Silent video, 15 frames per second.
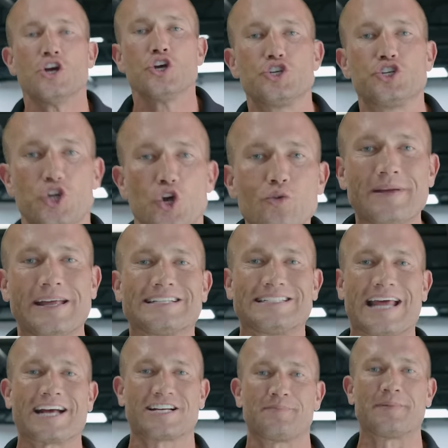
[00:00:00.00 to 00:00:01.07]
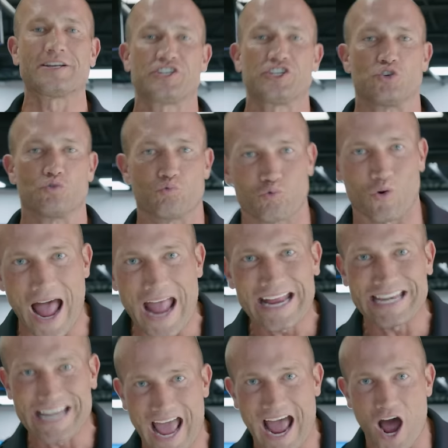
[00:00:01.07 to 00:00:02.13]
Shoot me a text message
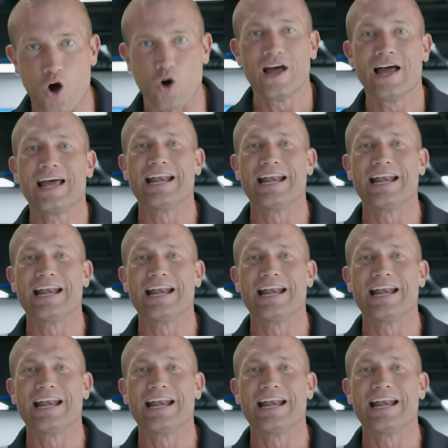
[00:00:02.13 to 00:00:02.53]
right now,